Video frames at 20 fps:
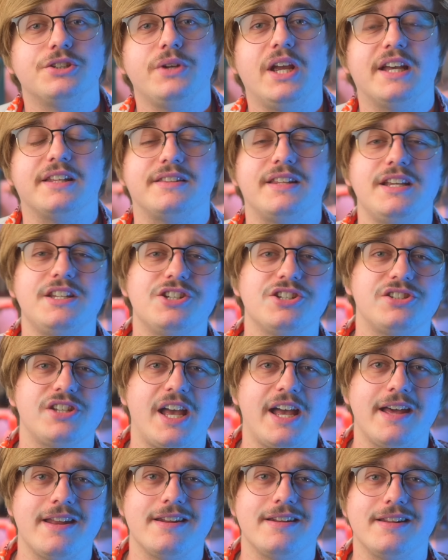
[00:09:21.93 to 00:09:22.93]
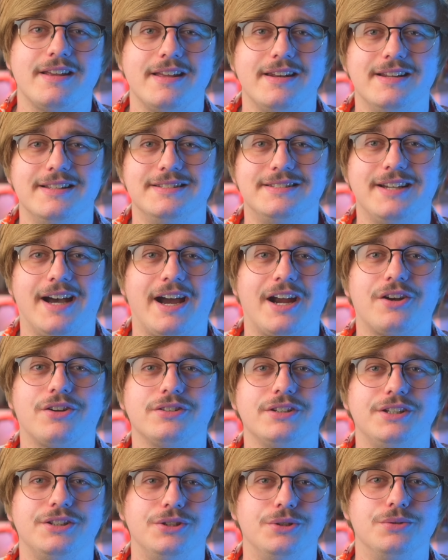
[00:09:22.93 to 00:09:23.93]
yeah, they just added an
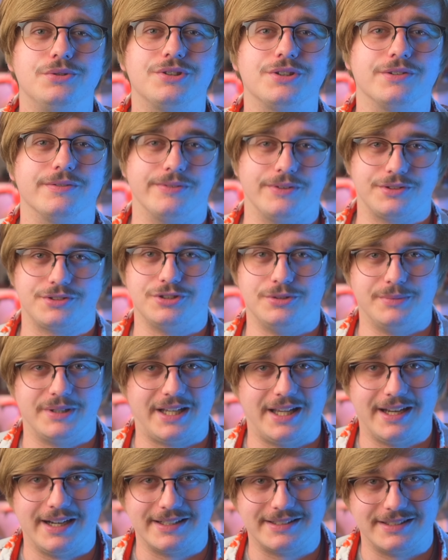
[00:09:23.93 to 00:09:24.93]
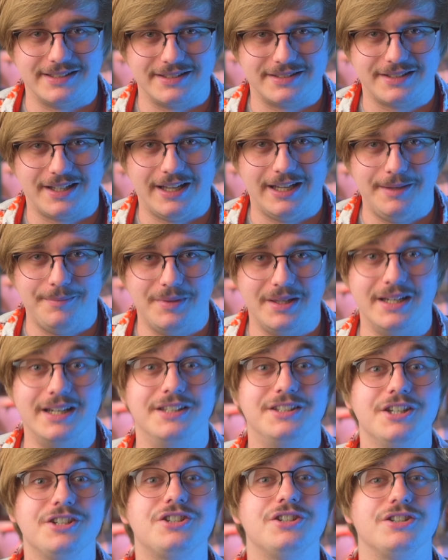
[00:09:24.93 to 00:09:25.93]
entirely new traversal mechanic to this game in
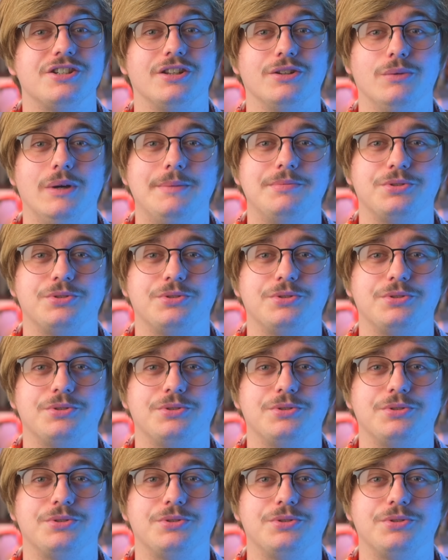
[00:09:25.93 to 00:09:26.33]
addition to the web